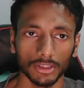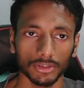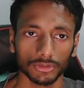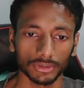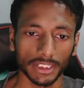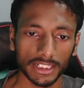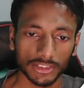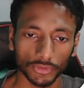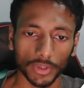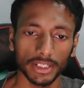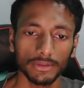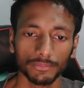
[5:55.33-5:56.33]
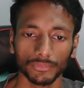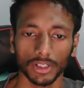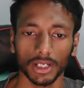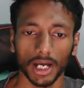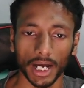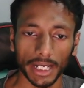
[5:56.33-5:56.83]
So that's why
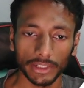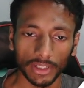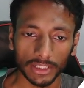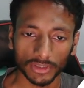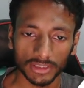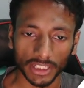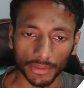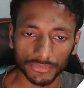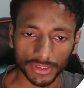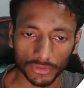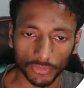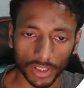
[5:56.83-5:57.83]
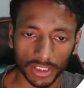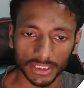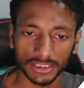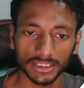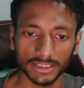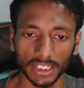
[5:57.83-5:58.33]
I will actually subtract one
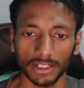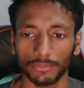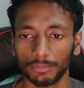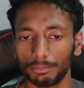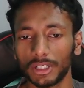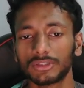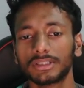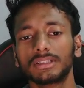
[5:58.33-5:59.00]
digit here, because